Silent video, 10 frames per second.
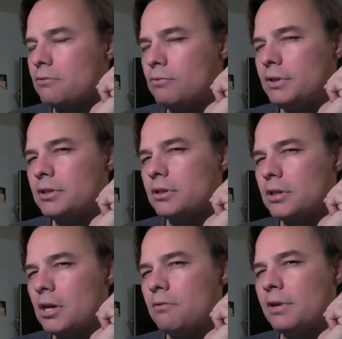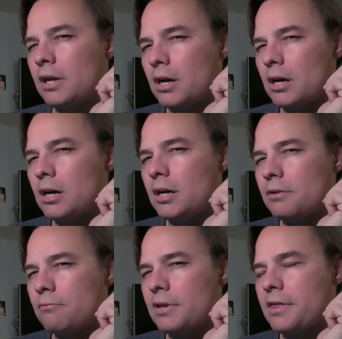What's going
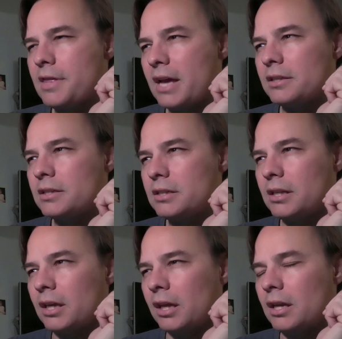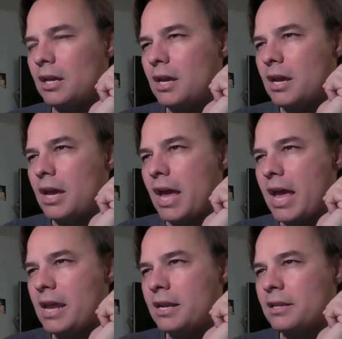on with that city?
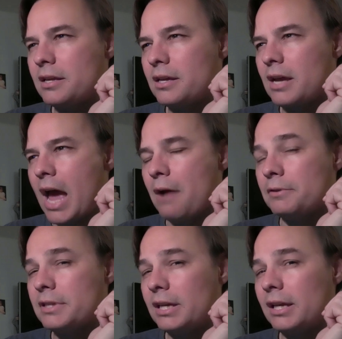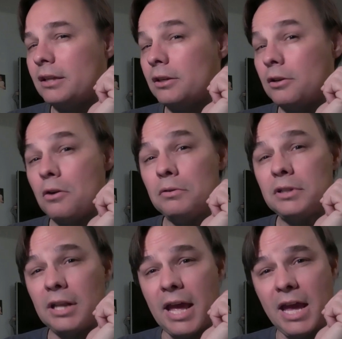And I was thinking, you know what's
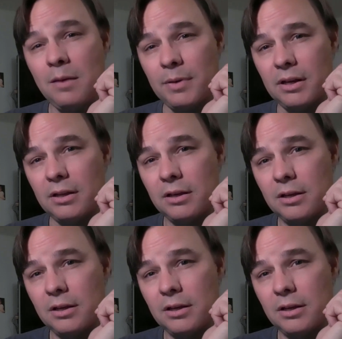going to happen?